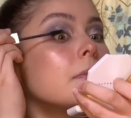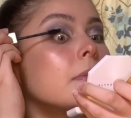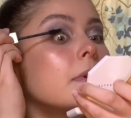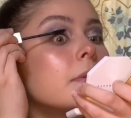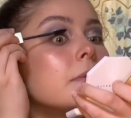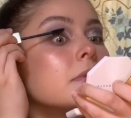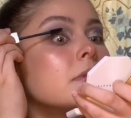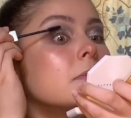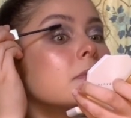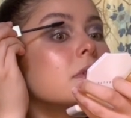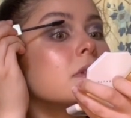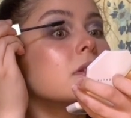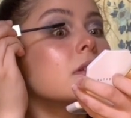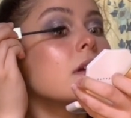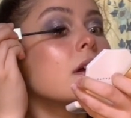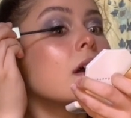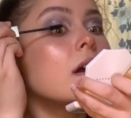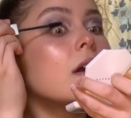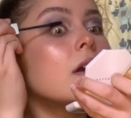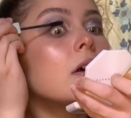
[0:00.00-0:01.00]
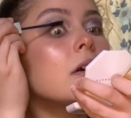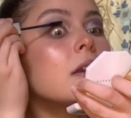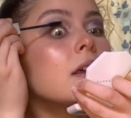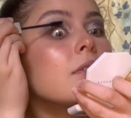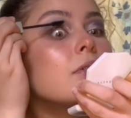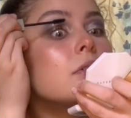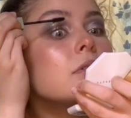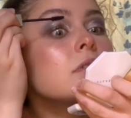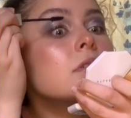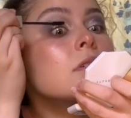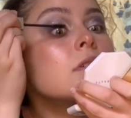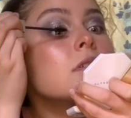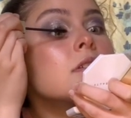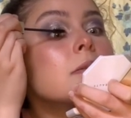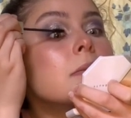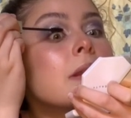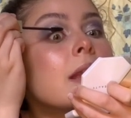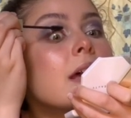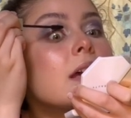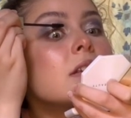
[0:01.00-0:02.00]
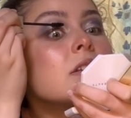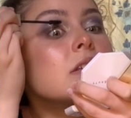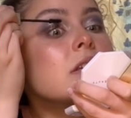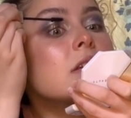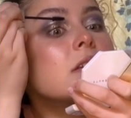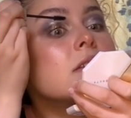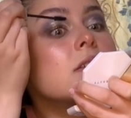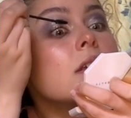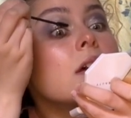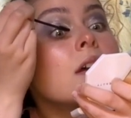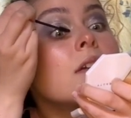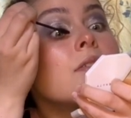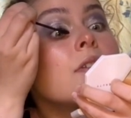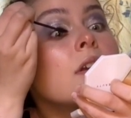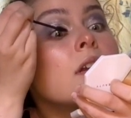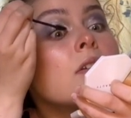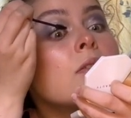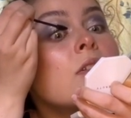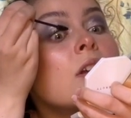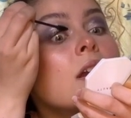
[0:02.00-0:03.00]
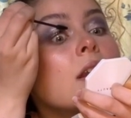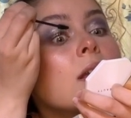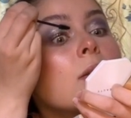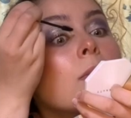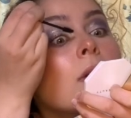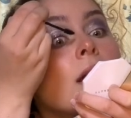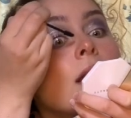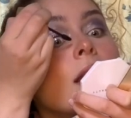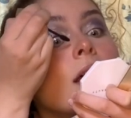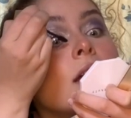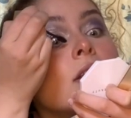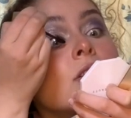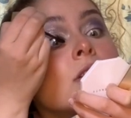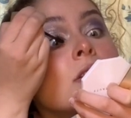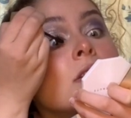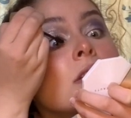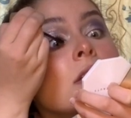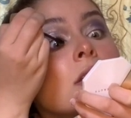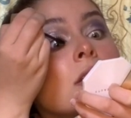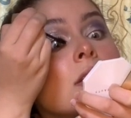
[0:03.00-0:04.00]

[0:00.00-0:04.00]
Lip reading: Pop some mascara on. I've also got some lashes. I very rarely wear lashes.